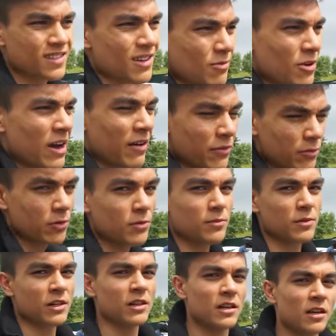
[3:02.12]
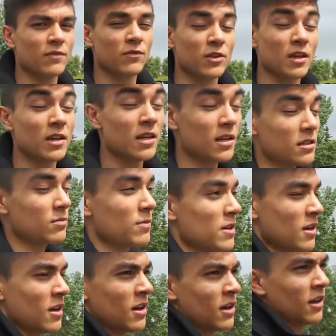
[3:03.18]
they will have the room clean if they need it to
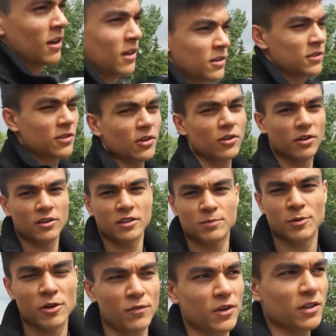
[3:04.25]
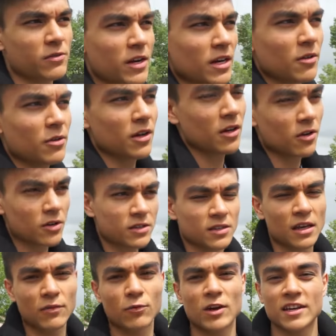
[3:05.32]
be. So it's perfect. Right now we're going to go to
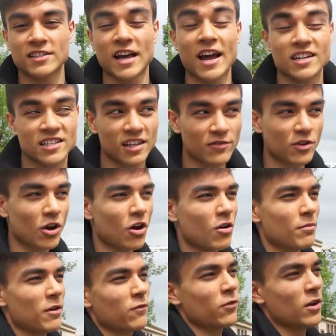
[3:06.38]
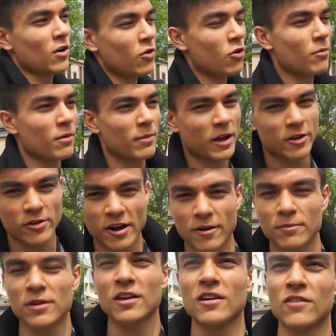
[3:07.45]
Safeway because I actually left all my food at home, my
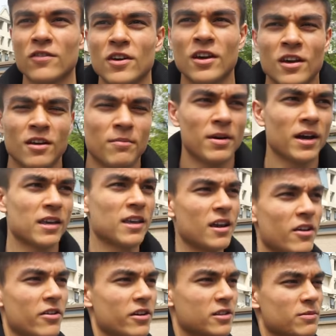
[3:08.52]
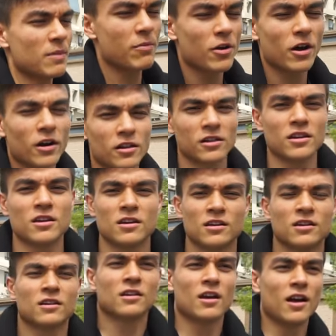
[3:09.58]
ground beef, my carrots, my broccoli,
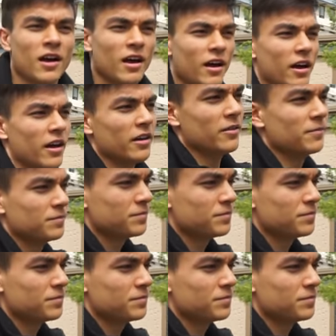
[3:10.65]
and